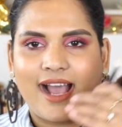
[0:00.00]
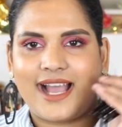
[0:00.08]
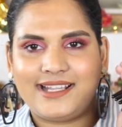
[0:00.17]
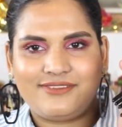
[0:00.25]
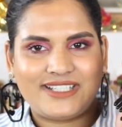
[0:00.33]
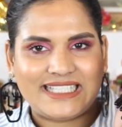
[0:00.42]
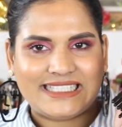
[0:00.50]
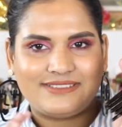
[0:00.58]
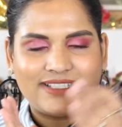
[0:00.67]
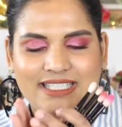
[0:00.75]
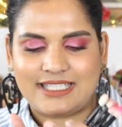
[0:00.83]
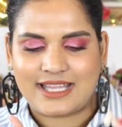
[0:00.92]
I really,
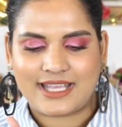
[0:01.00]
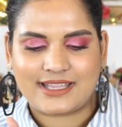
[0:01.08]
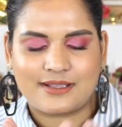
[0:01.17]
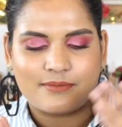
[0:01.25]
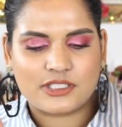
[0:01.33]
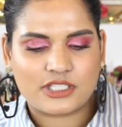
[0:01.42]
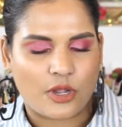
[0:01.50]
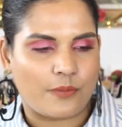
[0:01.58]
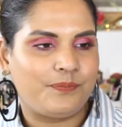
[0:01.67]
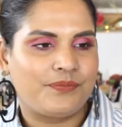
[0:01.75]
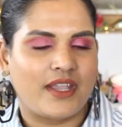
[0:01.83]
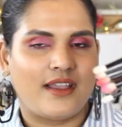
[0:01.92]
really like them.
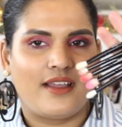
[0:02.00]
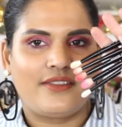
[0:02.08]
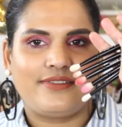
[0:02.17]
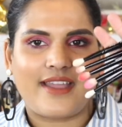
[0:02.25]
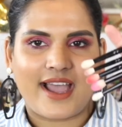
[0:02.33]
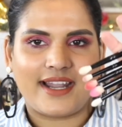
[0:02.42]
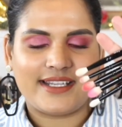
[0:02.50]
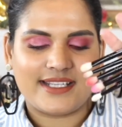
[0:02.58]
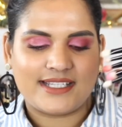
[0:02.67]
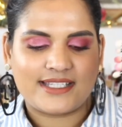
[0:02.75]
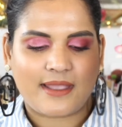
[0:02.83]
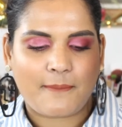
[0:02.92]
So that
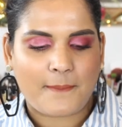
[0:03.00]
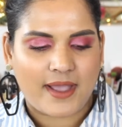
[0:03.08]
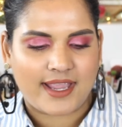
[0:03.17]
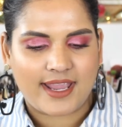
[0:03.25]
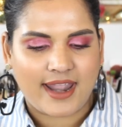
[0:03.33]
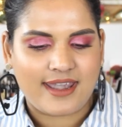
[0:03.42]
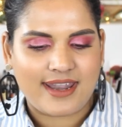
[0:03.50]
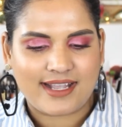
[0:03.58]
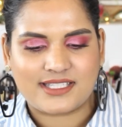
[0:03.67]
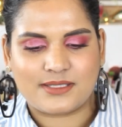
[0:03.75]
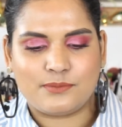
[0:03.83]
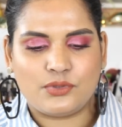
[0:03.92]
is my
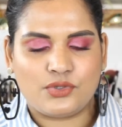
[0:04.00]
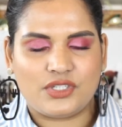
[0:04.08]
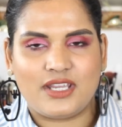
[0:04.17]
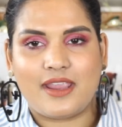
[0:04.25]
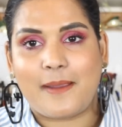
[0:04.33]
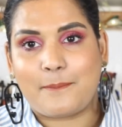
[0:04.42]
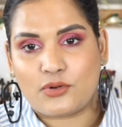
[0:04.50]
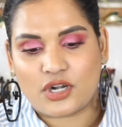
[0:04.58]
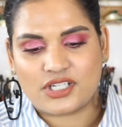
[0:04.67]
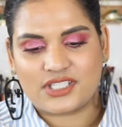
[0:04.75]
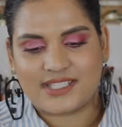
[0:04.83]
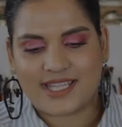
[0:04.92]
next bougie brush